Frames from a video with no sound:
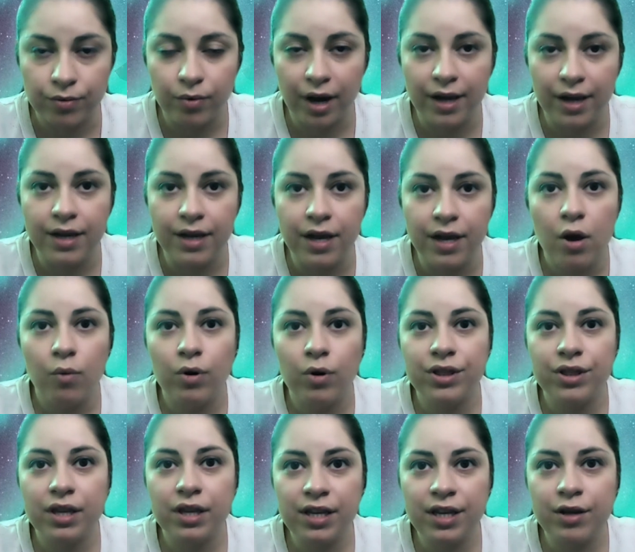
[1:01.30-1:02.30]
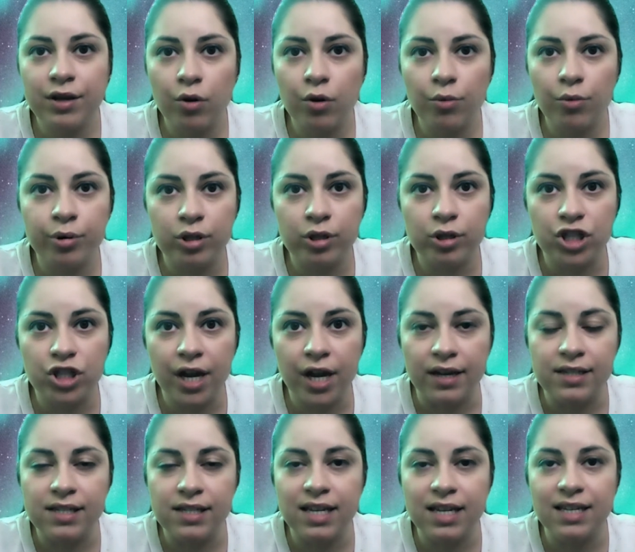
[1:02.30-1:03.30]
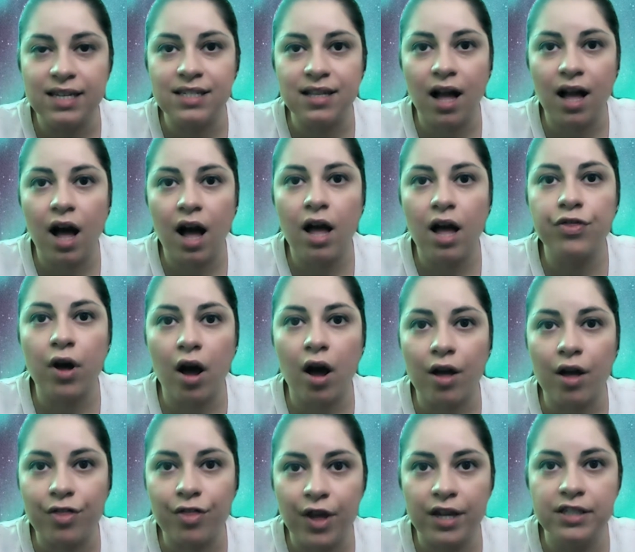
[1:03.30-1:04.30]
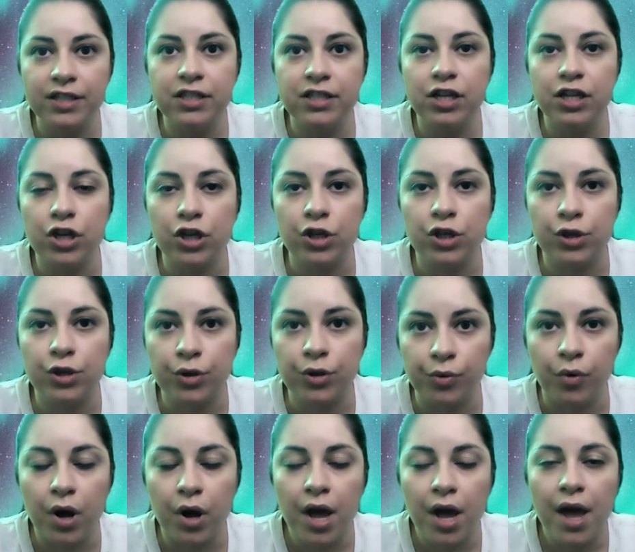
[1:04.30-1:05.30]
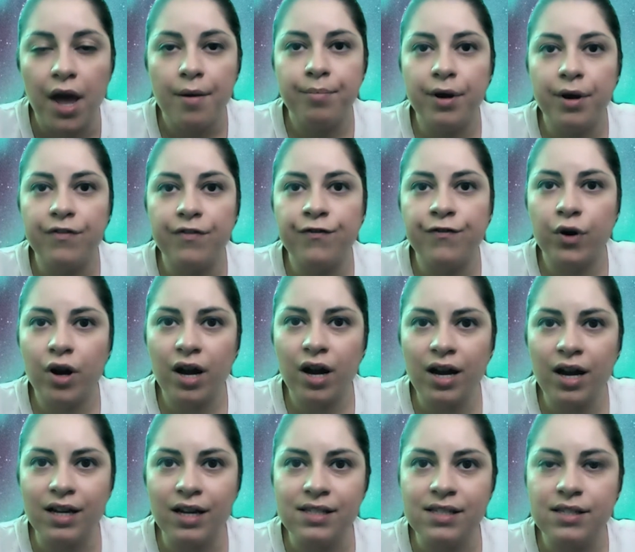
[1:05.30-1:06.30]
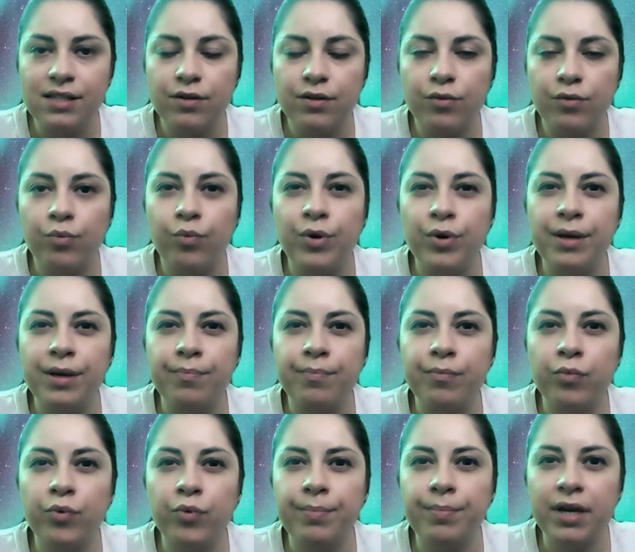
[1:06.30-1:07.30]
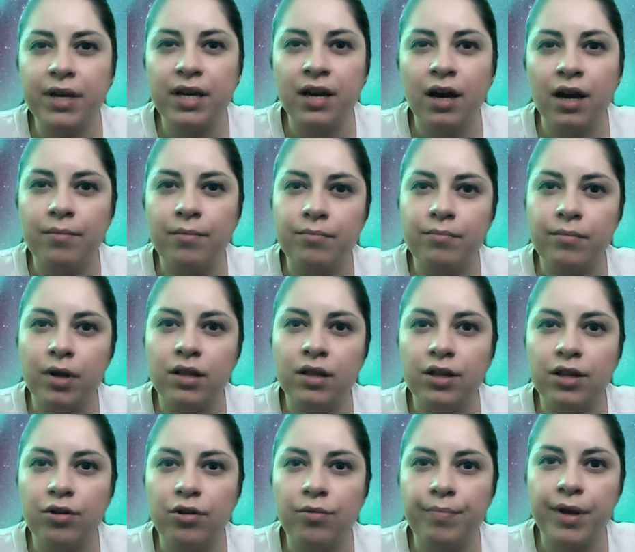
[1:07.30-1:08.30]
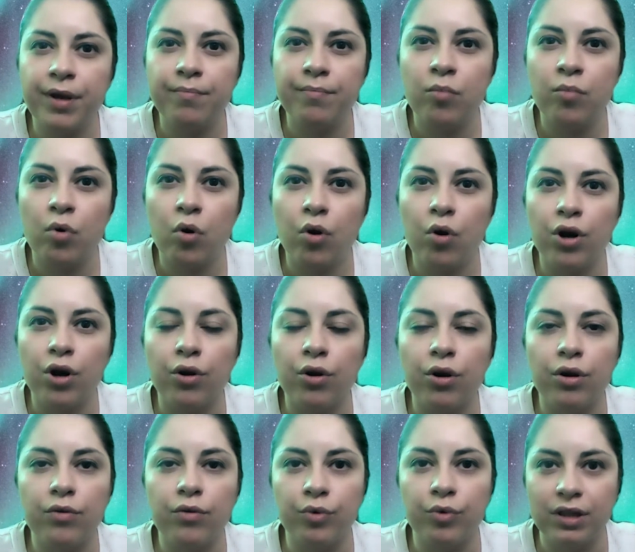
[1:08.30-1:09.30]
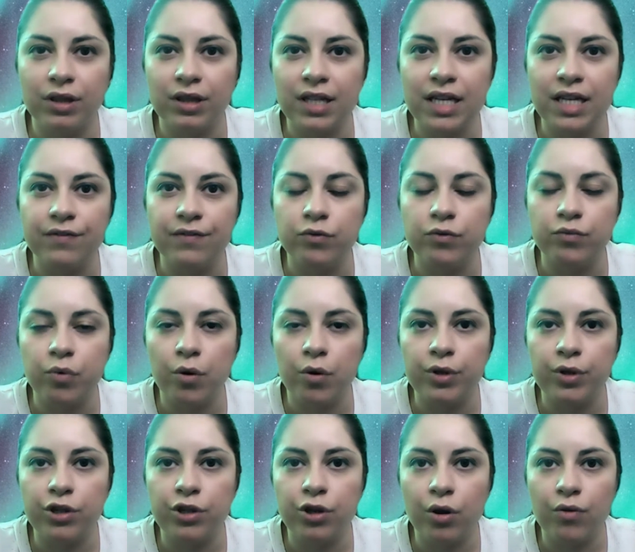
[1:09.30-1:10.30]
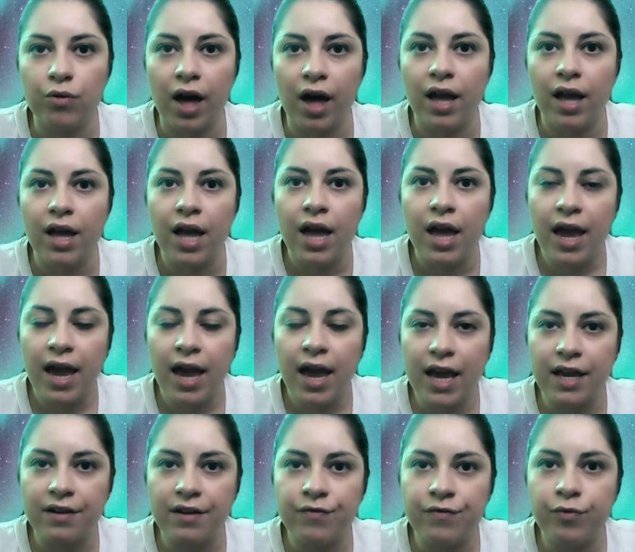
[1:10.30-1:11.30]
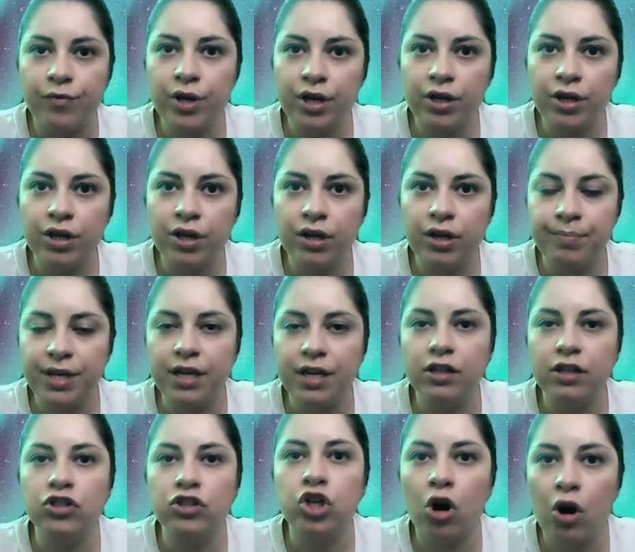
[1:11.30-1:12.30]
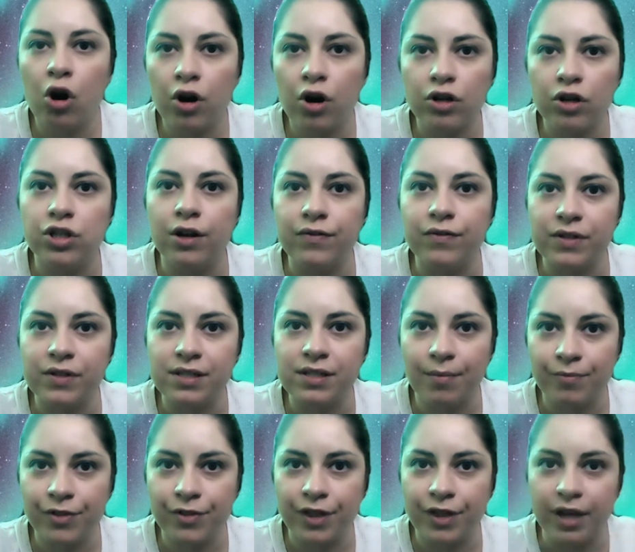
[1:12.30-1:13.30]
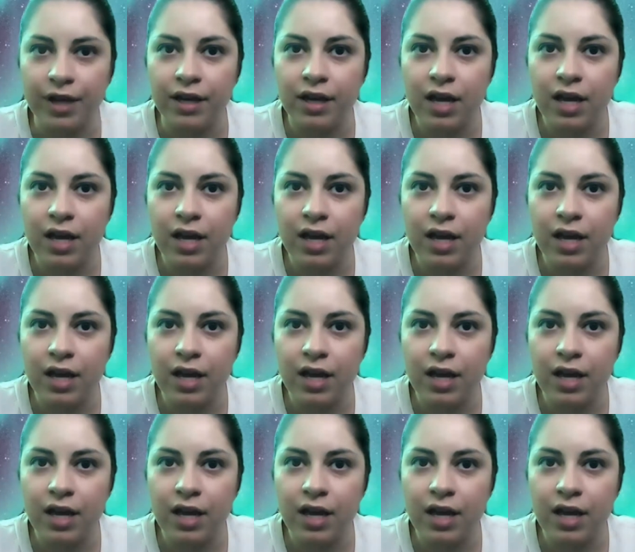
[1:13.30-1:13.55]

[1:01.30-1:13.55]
right? What the ego projects is not the authentic you. But for us, we become a little bit more relieved when we know that, hey, if we could be in charge of something,